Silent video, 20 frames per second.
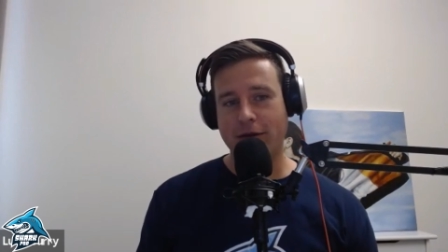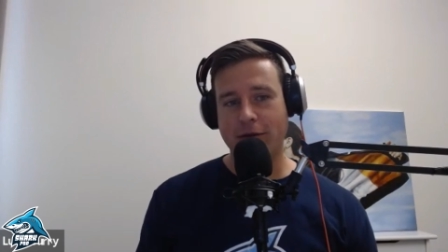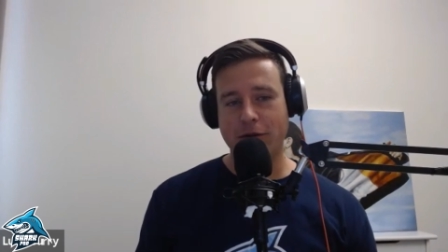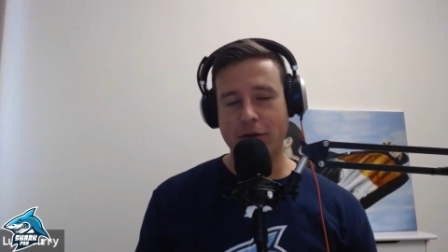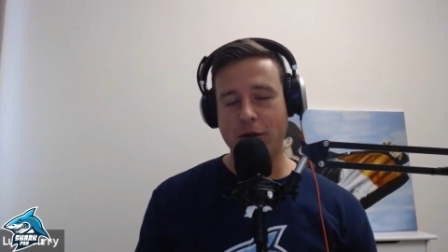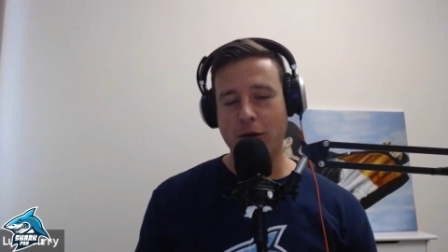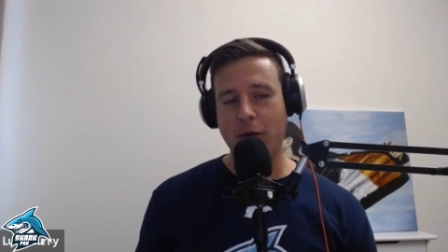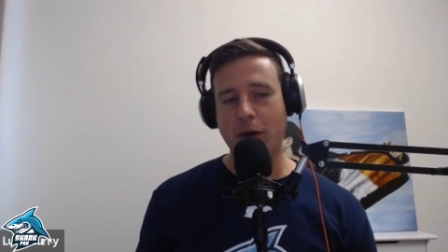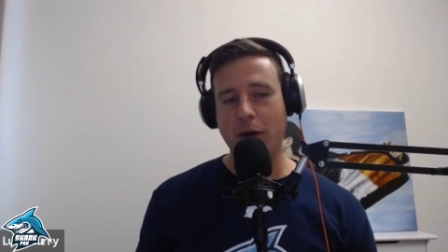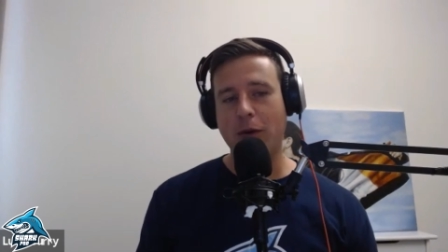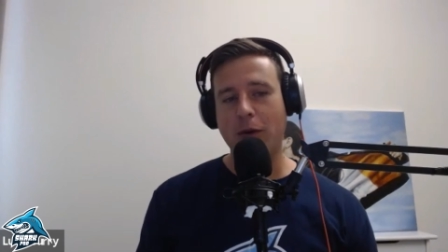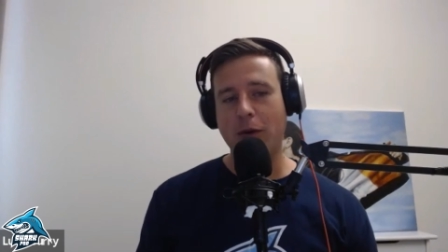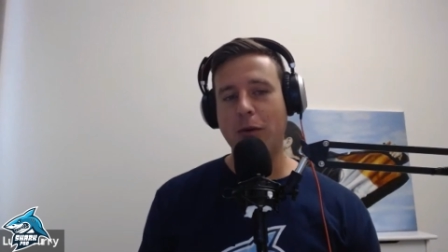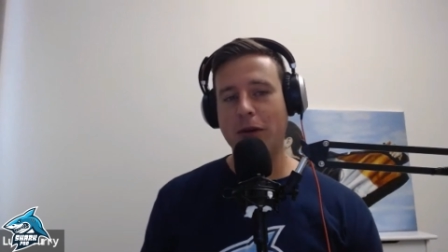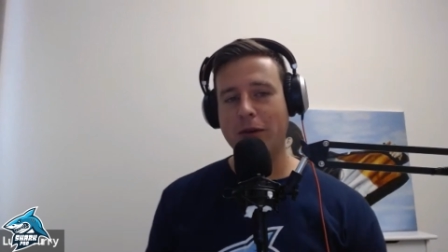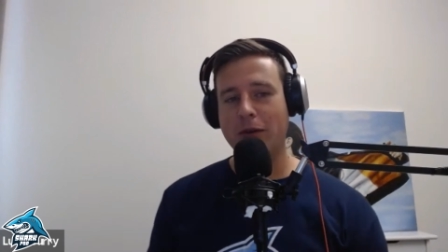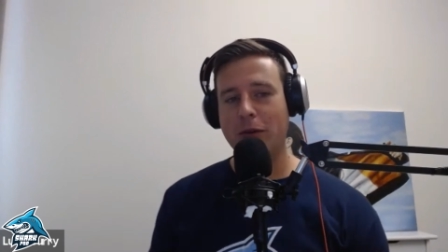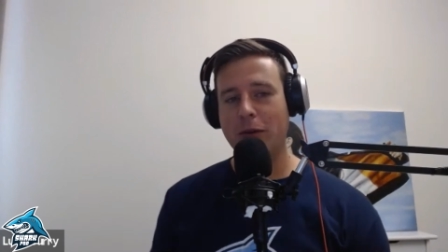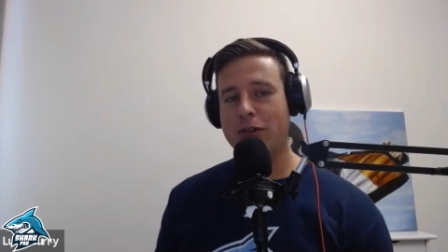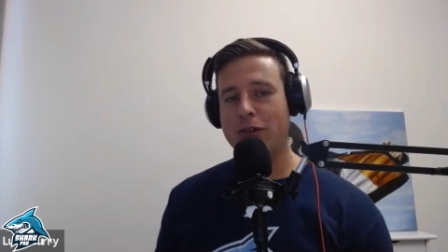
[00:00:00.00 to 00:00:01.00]
What what,
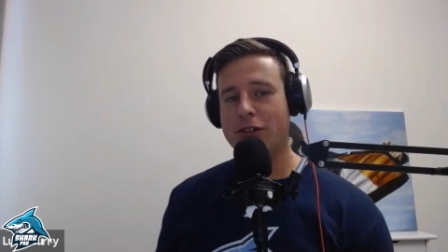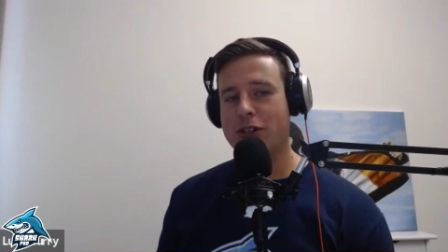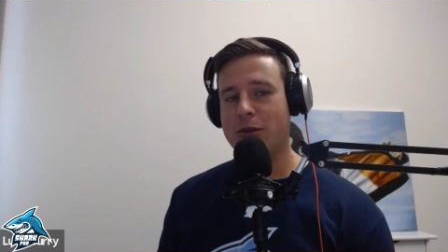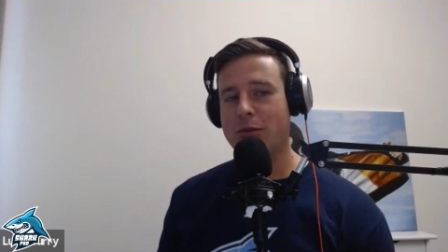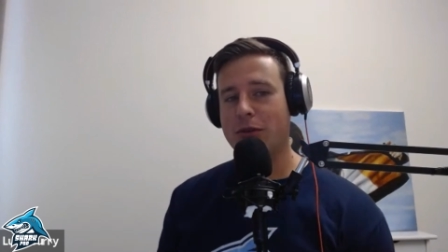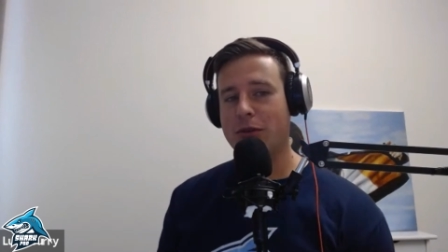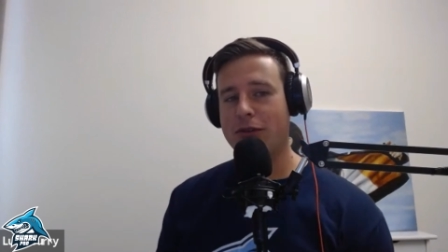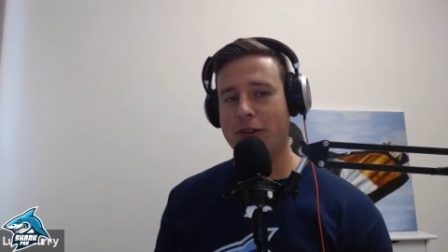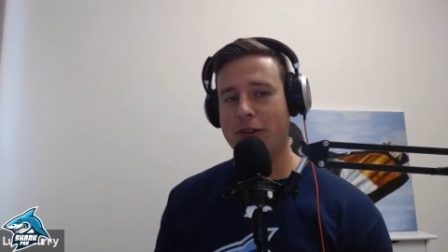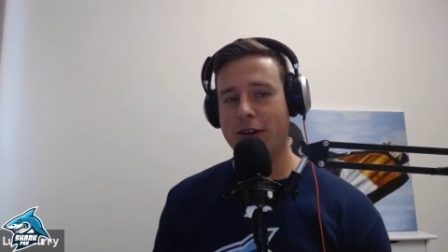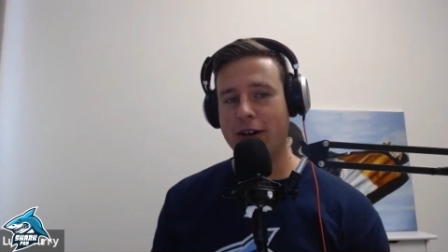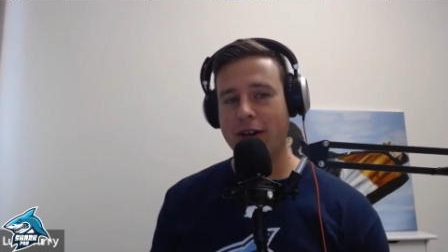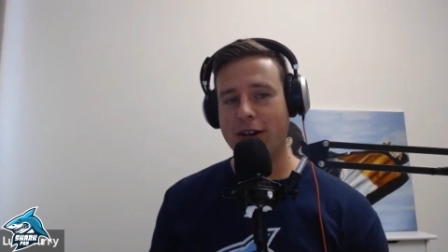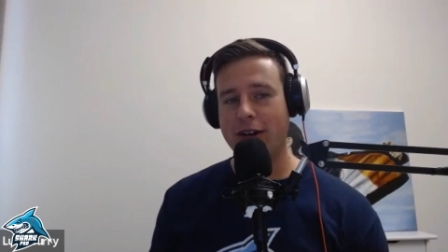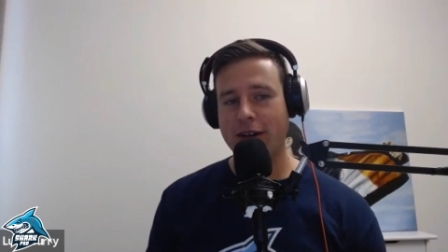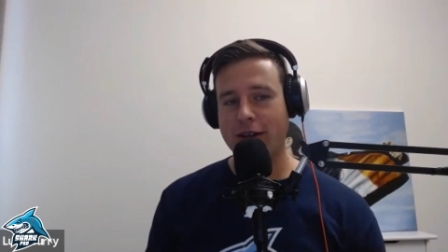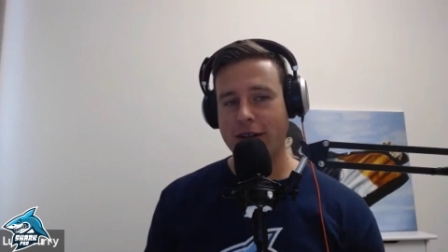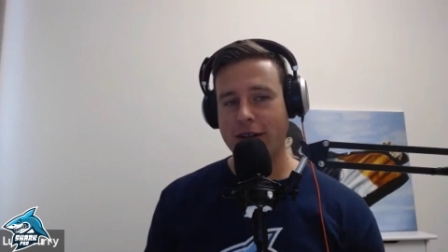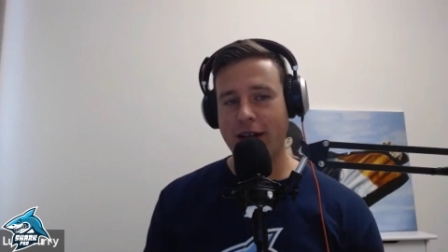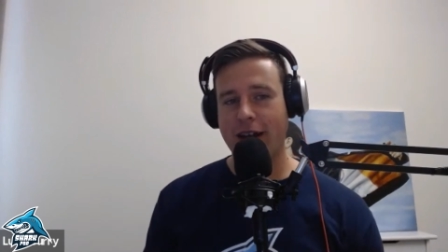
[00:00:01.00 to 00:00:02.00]
what would you prefer
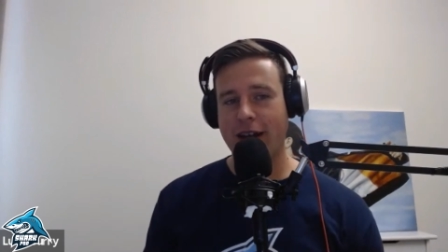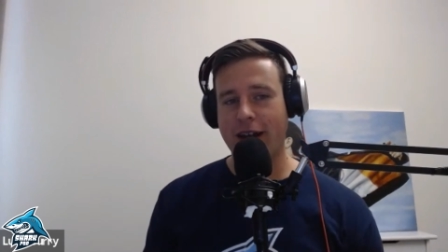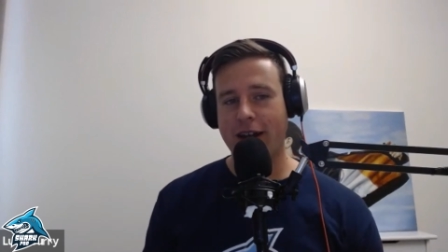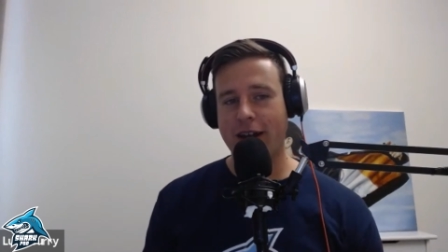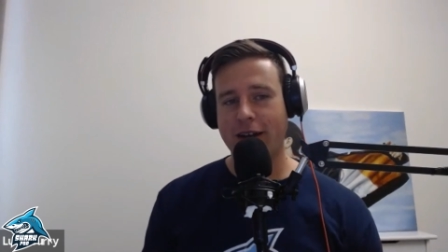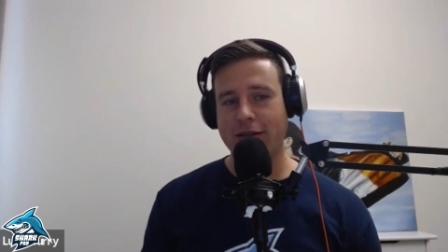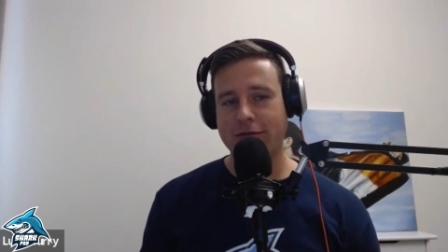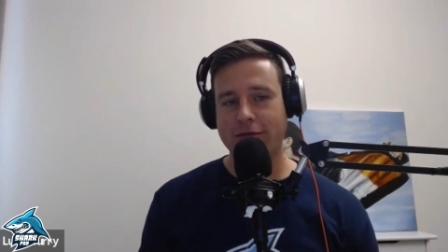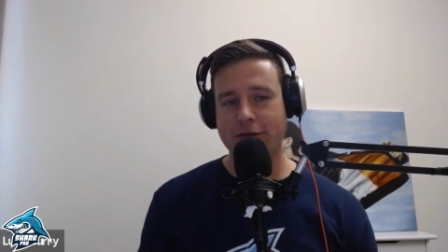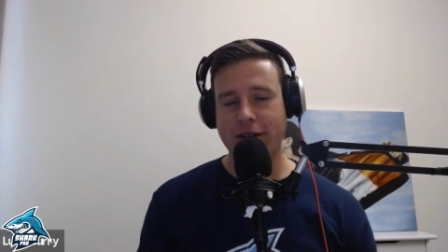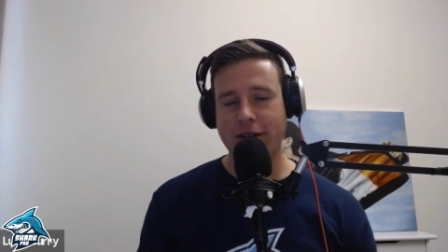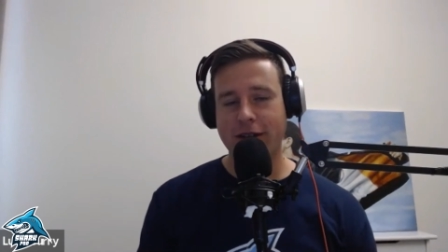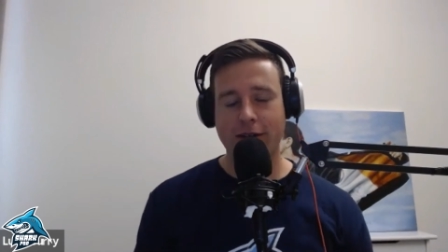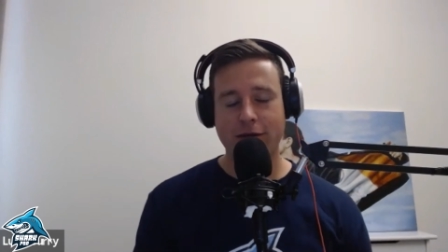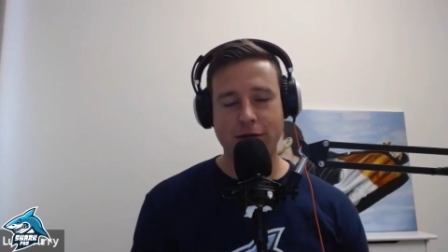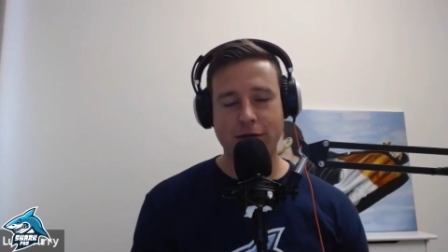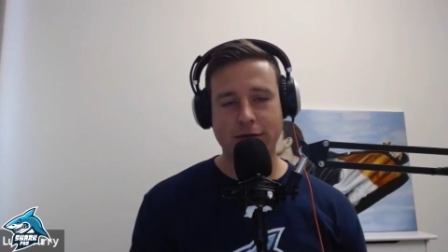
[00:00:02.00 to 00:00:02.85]
uh, to have?